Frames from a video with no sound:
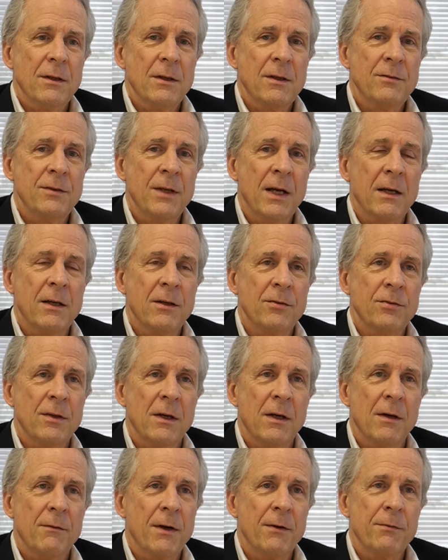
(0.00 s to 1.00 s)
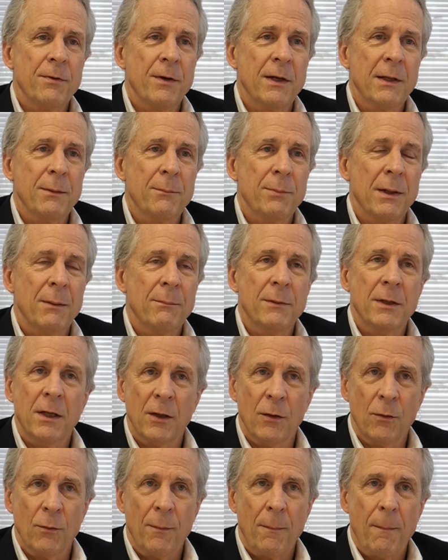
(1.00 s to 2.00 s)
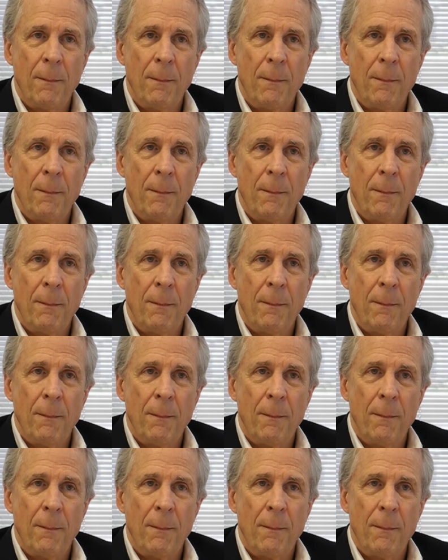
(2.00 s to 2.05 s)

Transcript: Is that going to solve our funding problem? No.